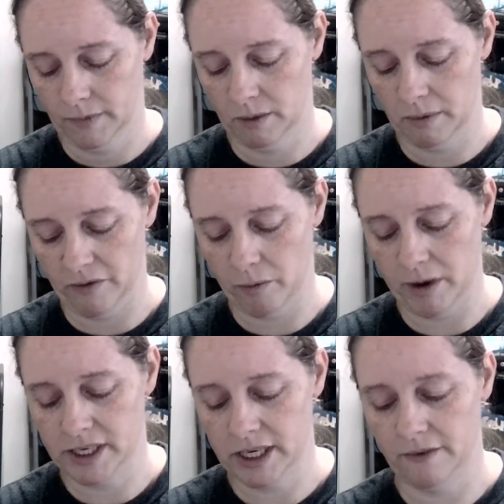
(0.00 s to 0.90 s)
So
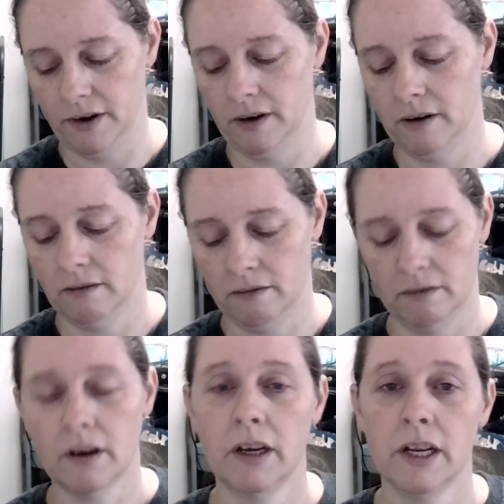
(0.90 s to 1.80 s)
everybody's having,
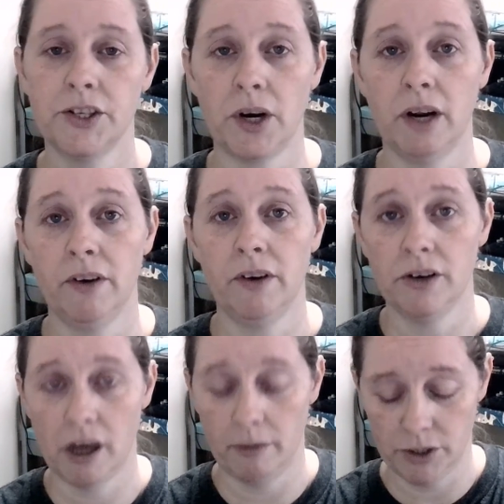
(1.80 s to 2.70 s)
kids are having a good
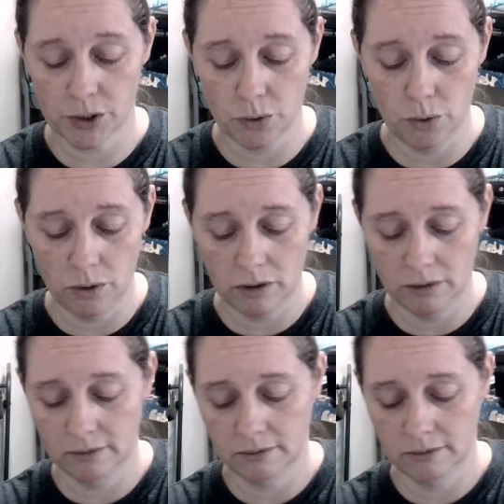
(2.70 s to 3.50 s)
time in school.